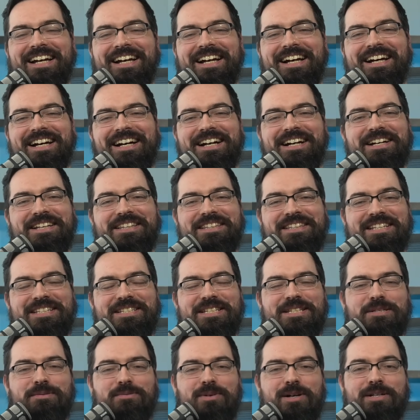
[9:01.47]
uh, this
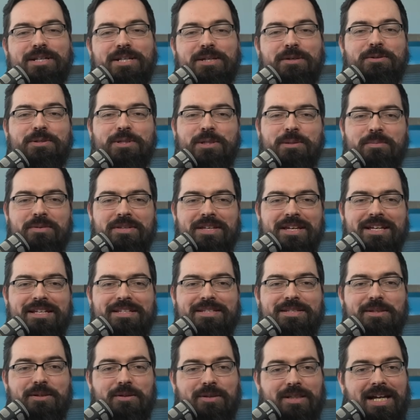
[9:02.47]
is what YouTube
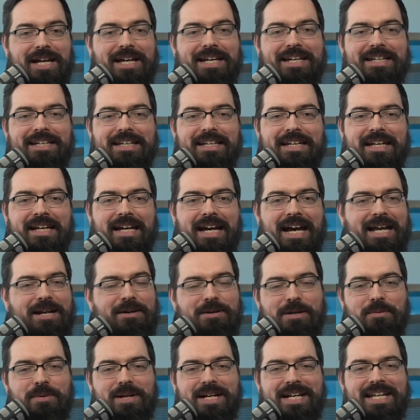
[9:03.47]
thinks you'll like. I
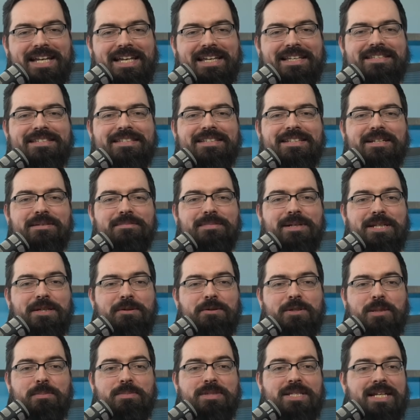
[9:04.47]
don't know what it is, but
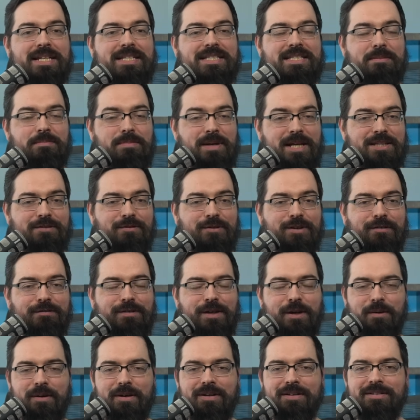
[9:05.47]
YouTube said it's the best for the
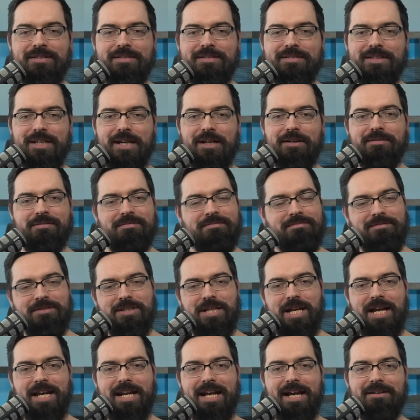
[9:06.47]
viewer. So
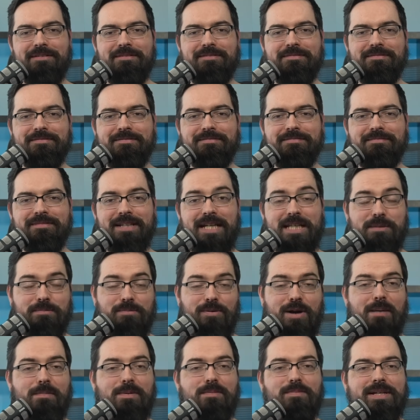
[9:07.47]
check it out. It's
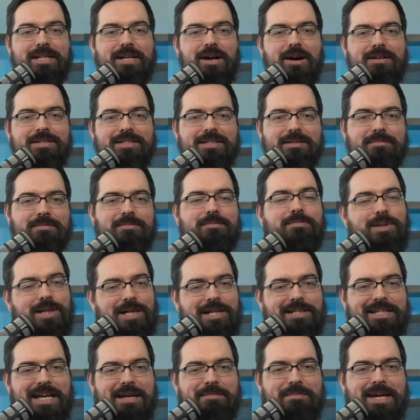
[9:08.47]
probably awesome
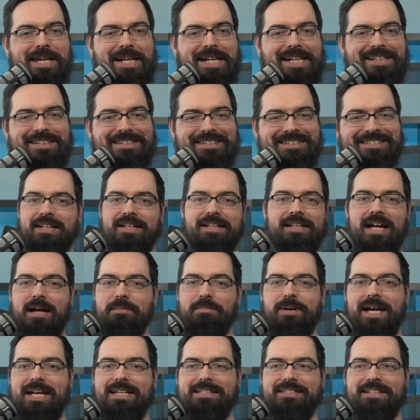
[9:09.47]
because I made it. Not
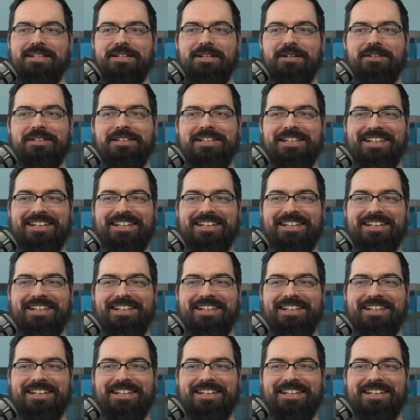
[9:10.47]
biased at all.